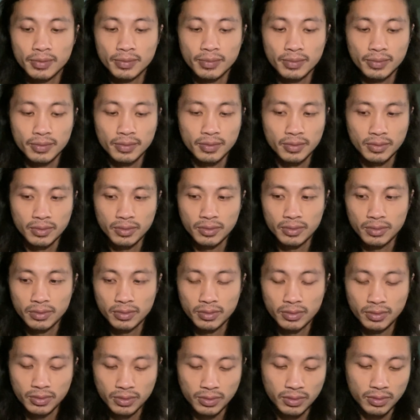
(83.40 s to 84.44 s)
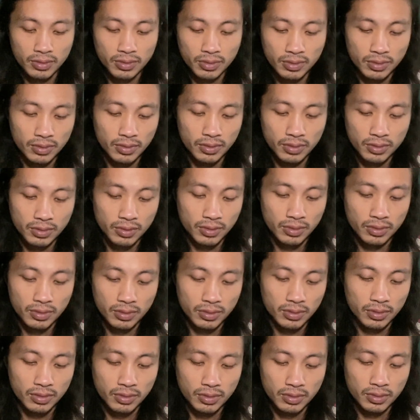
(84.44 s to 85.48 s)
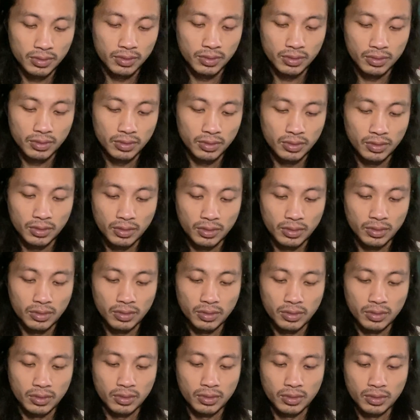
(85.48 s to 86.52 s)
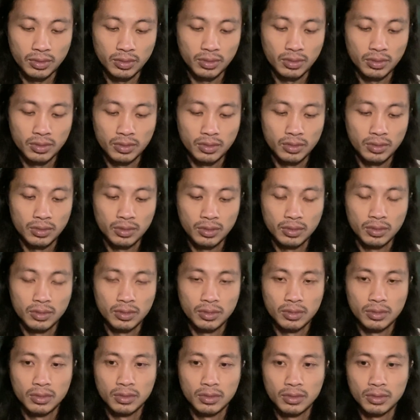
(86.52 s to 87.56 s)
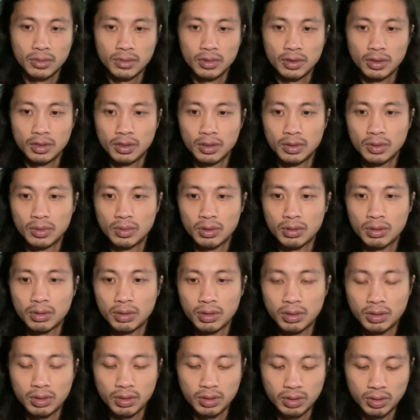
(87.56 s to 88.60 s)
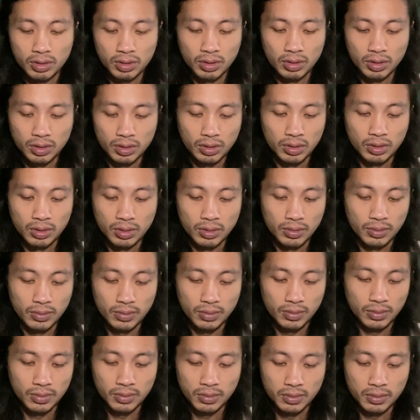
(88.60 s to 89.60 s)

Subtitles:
No one is speaking in this clip.